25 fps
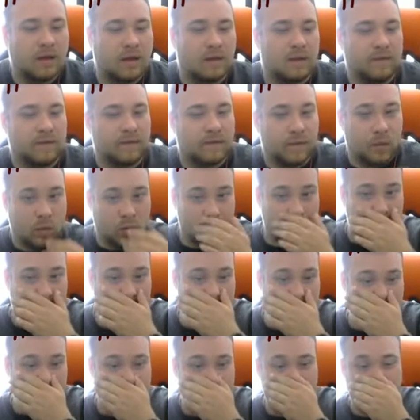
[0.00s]
what? Four
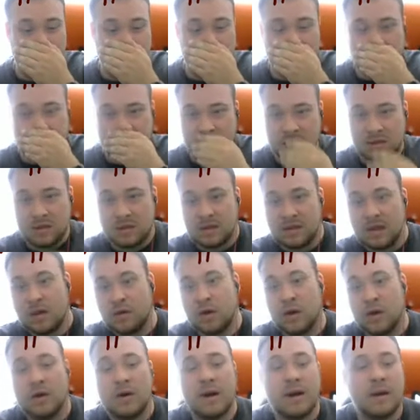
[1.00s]
state, four stages
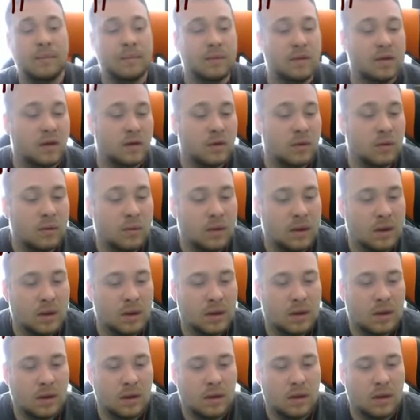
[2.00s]
now you're up to?